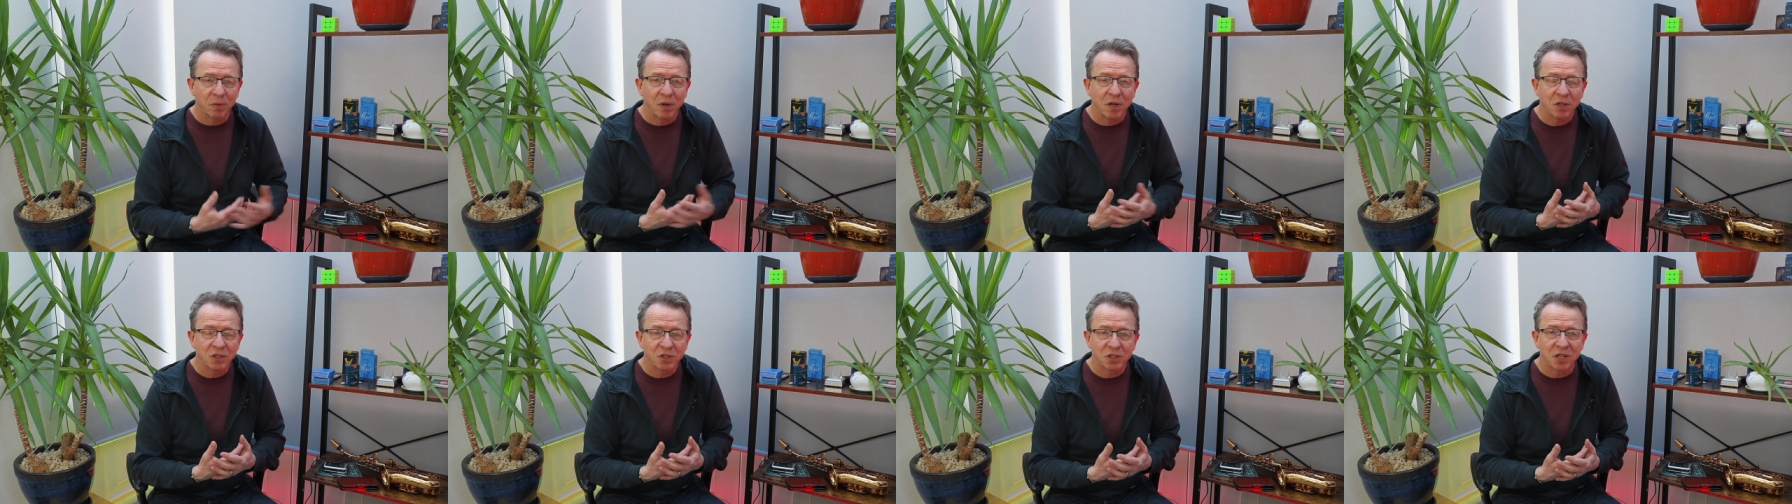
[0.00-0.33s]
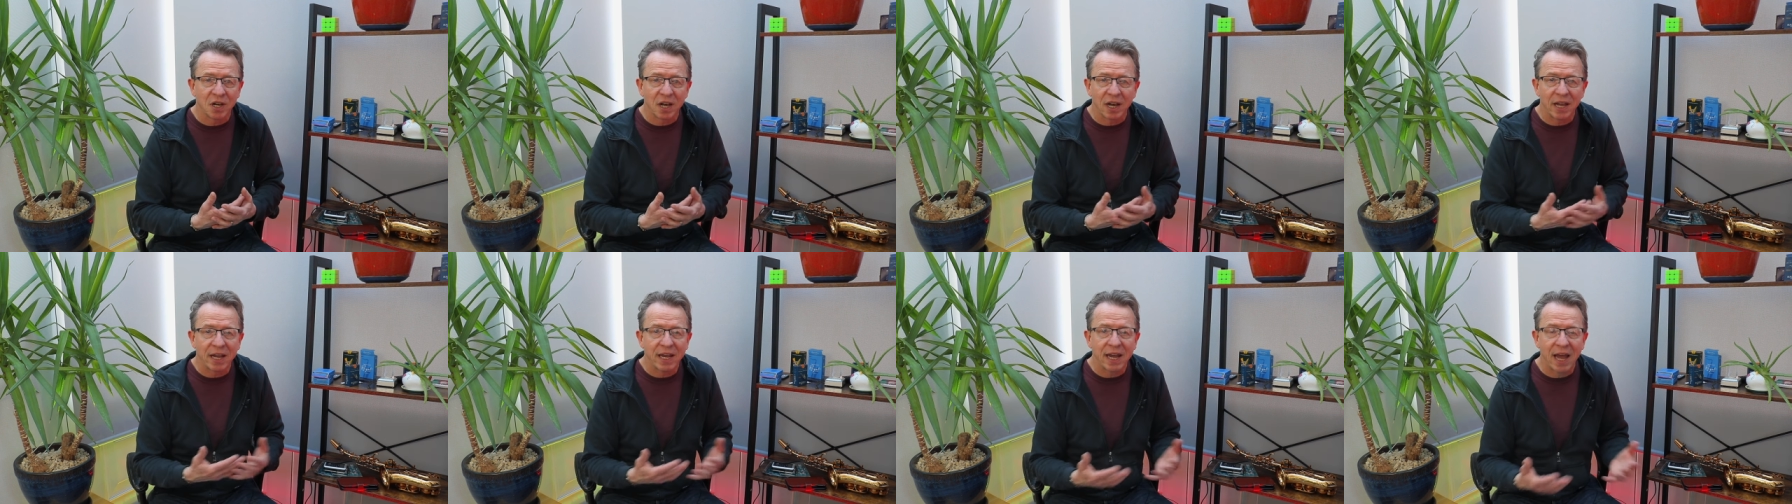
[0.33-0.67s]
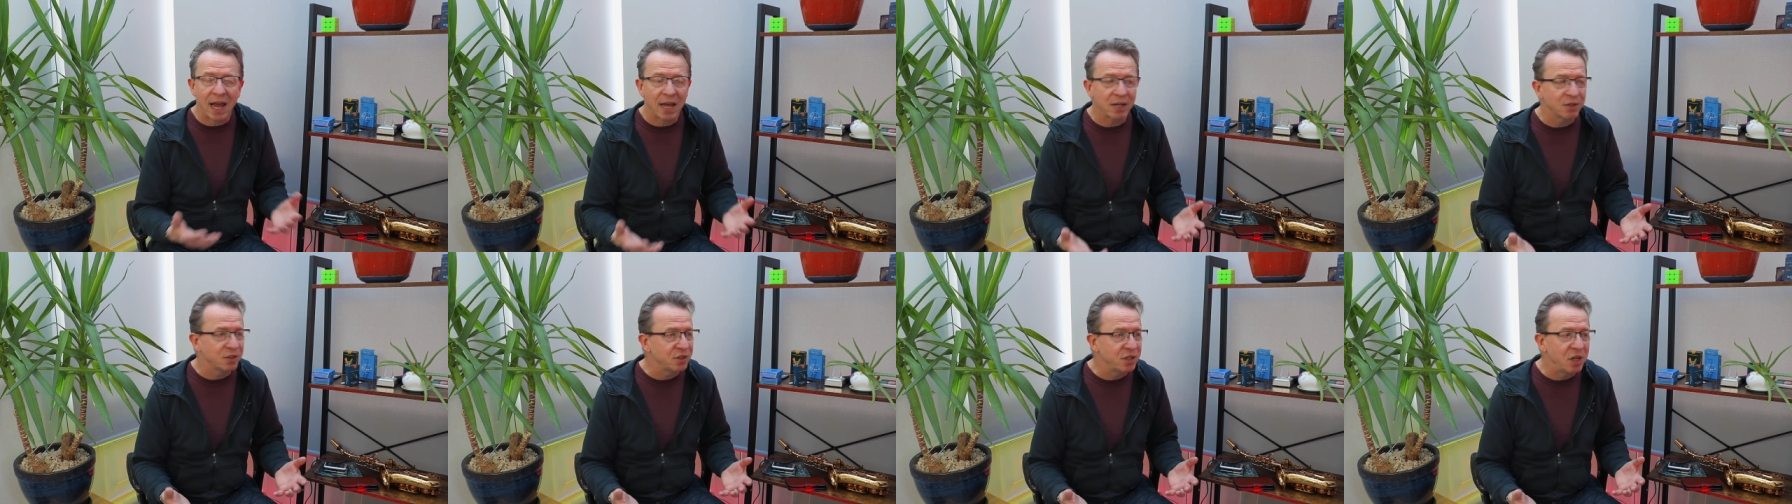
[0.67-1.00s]
personally,
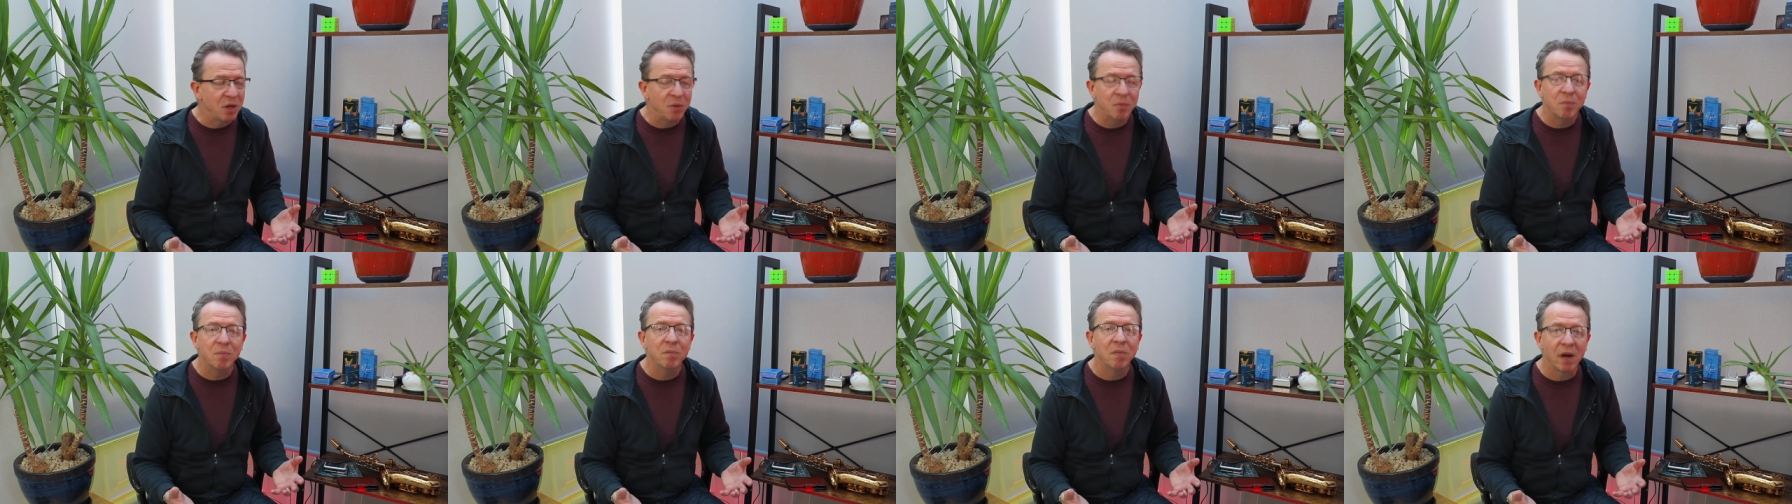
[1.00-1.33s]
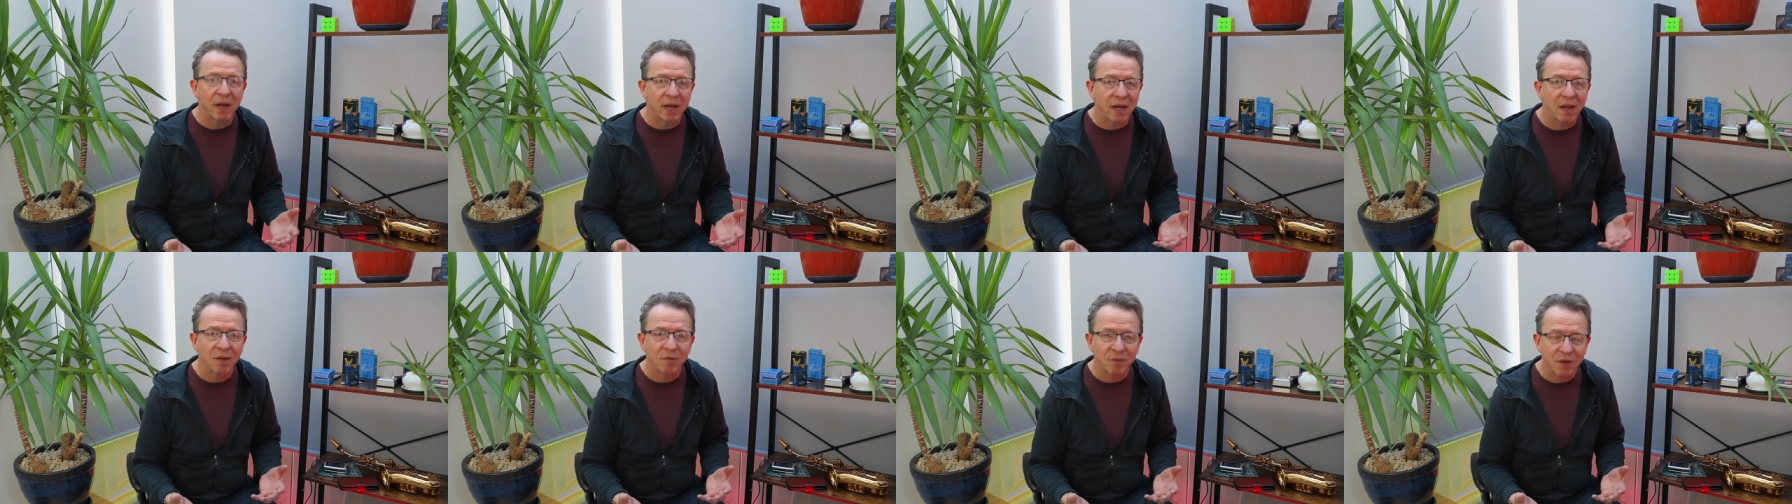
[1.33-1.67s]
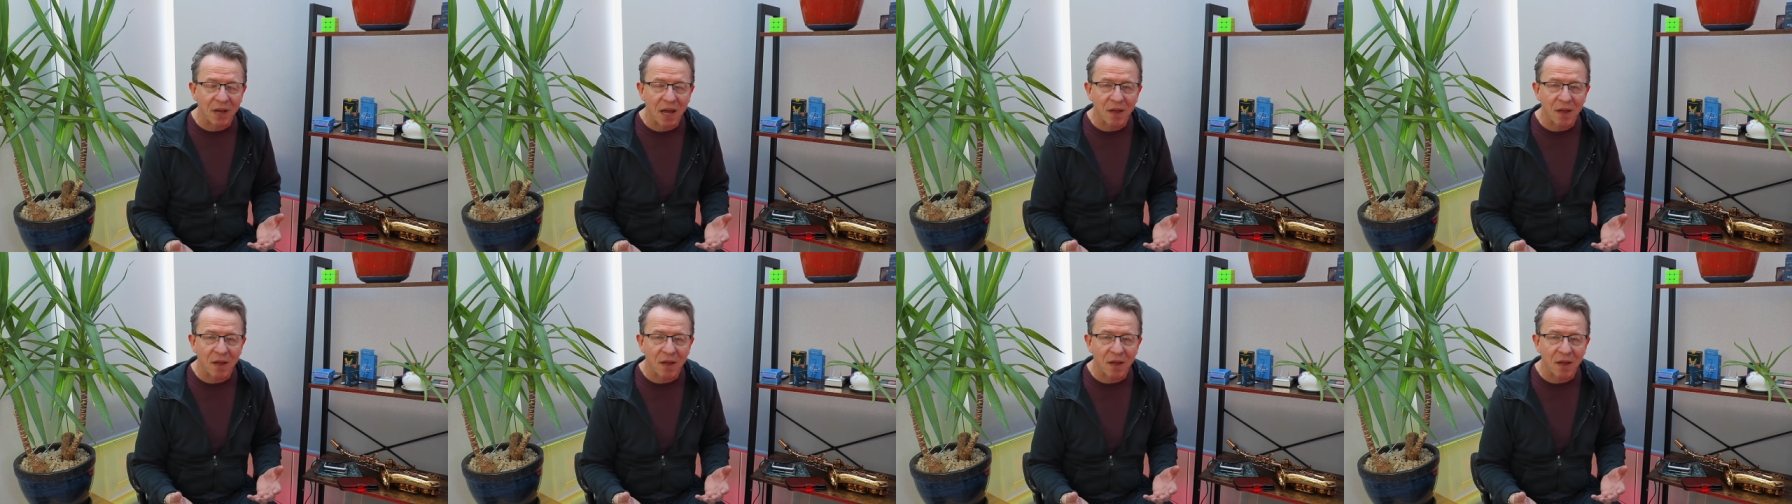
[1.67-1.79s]
as you might have